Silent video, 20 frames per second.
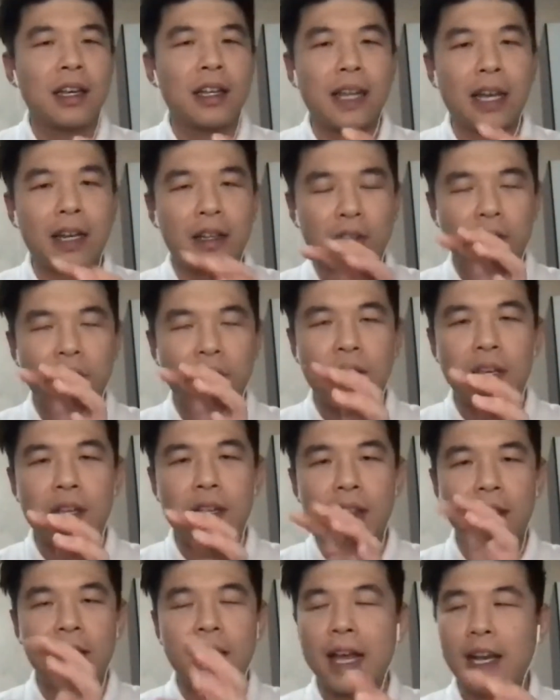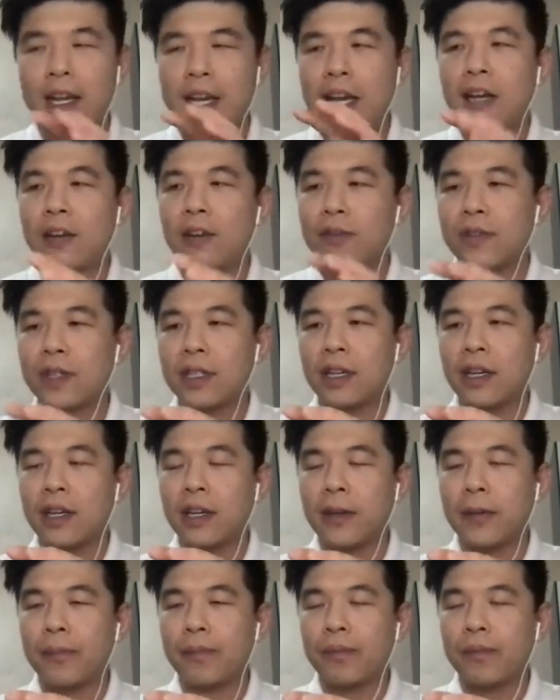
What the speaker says: like in that kind of a